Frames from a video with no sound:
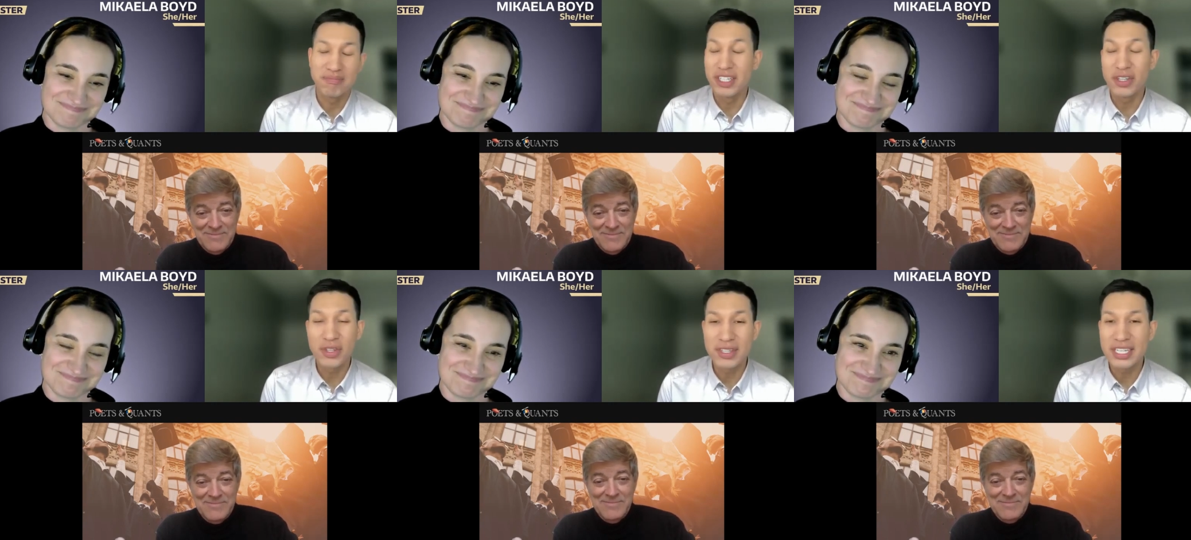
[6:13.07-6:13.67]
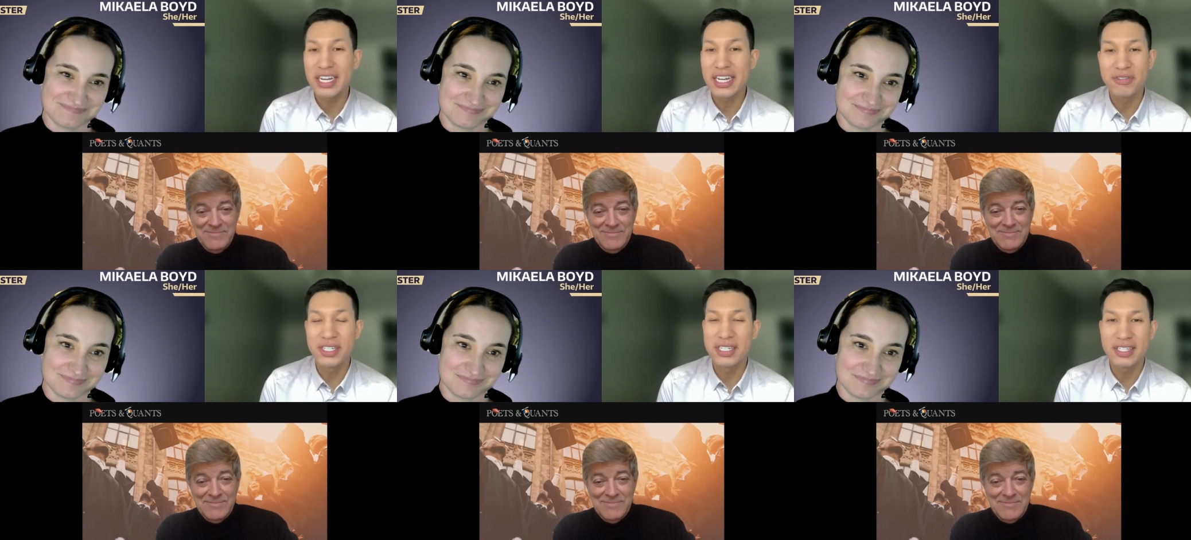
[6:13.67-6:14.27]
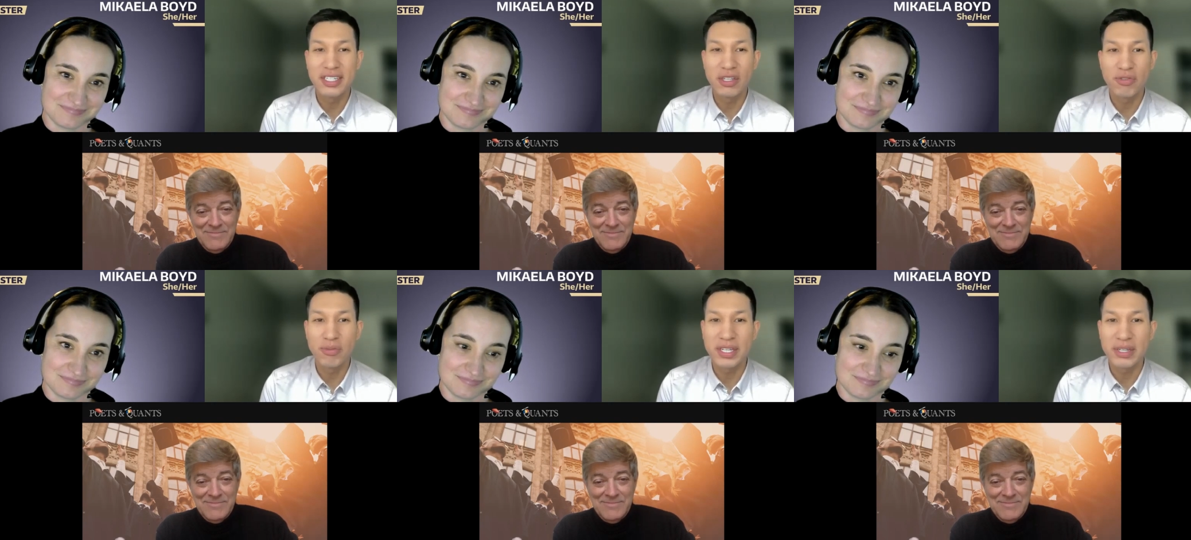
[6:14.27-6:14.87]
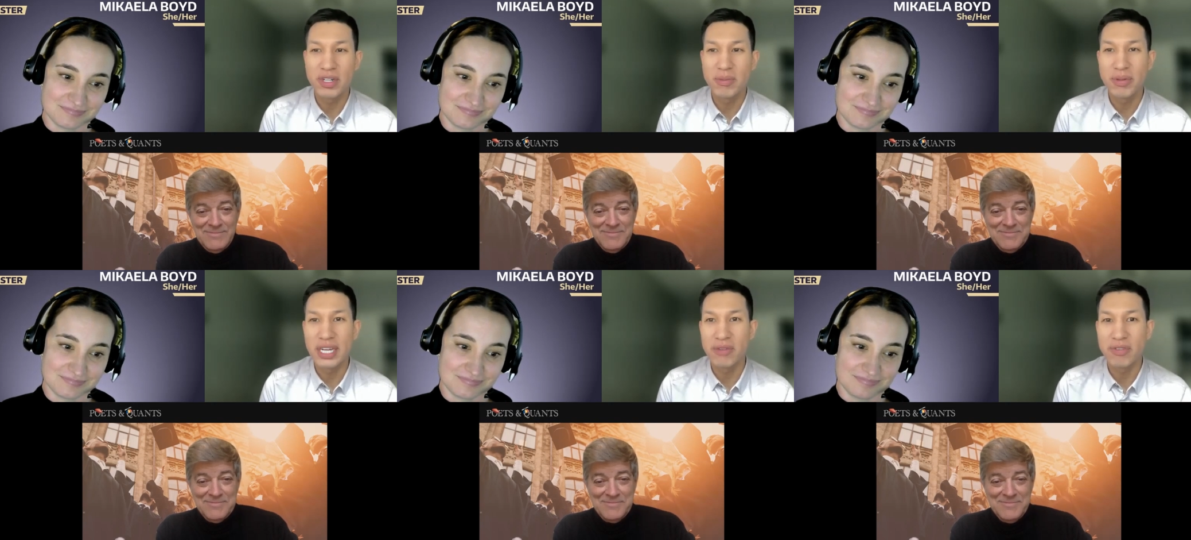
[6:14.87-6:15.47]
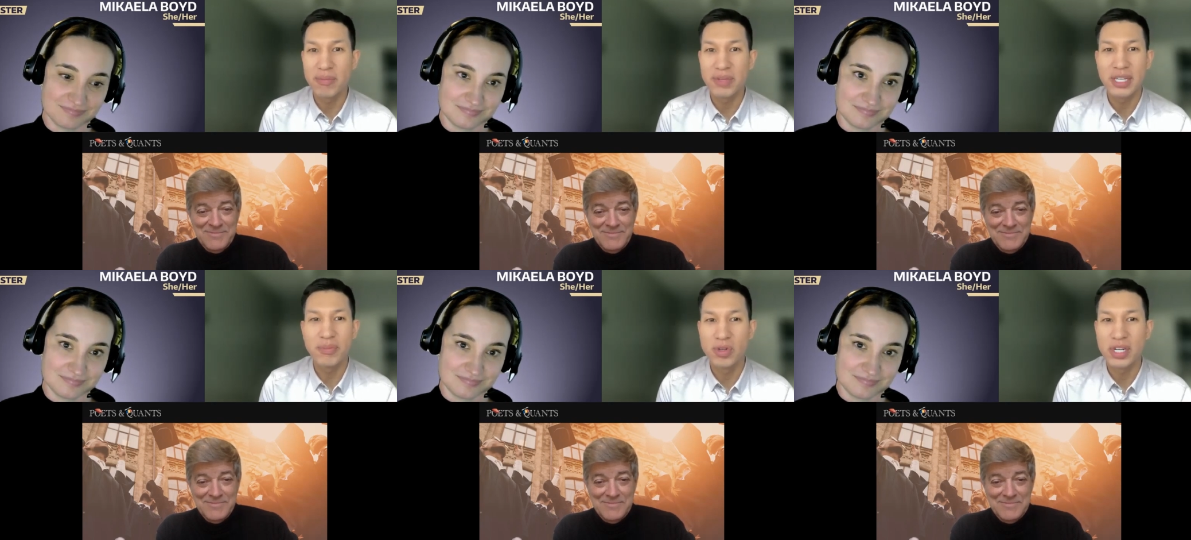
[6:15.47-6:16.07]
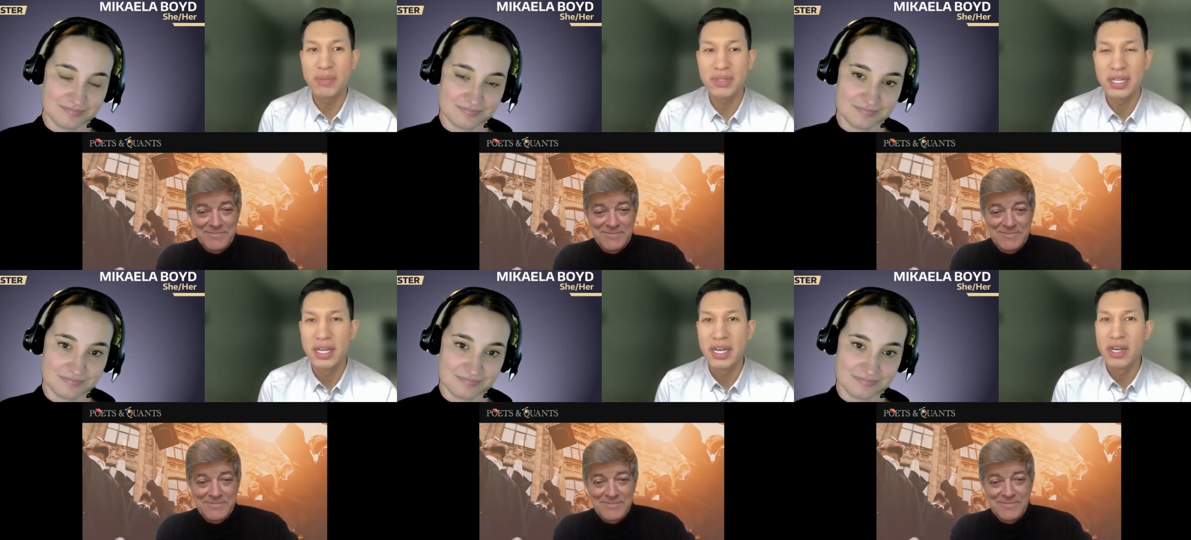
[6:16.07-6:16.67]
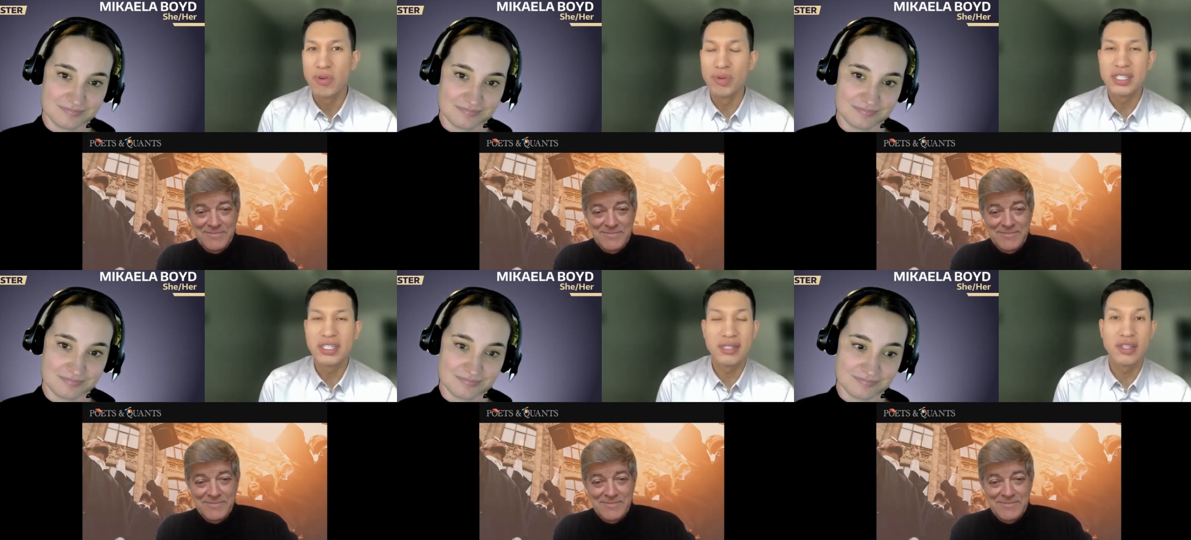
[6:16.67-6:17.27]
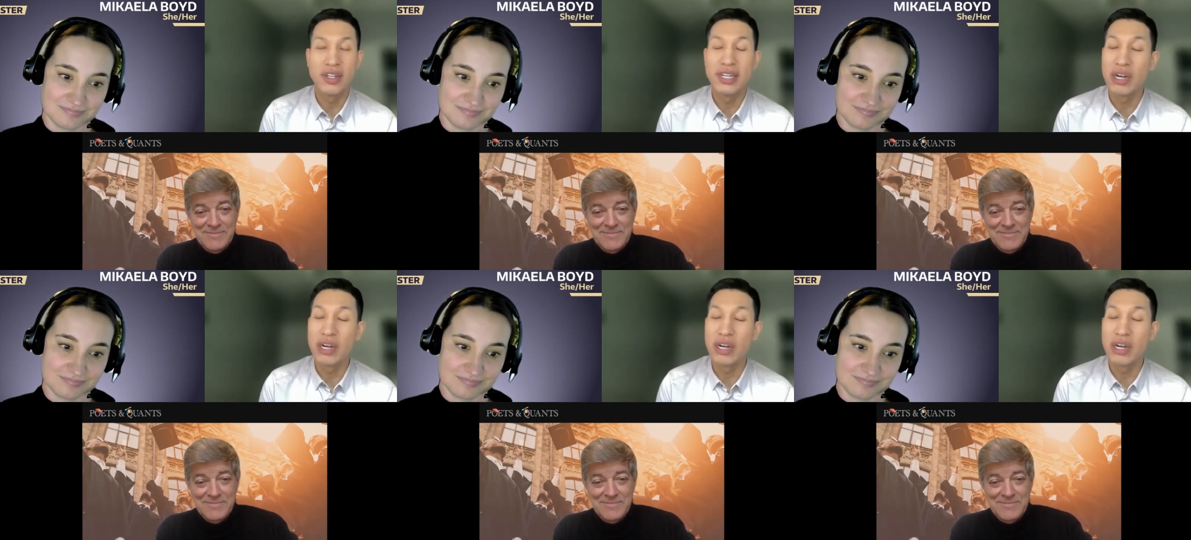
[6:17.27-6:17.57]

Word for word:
Speaker 1: The other thing that kind of cinched the deal for me when applying for MBA programs was just the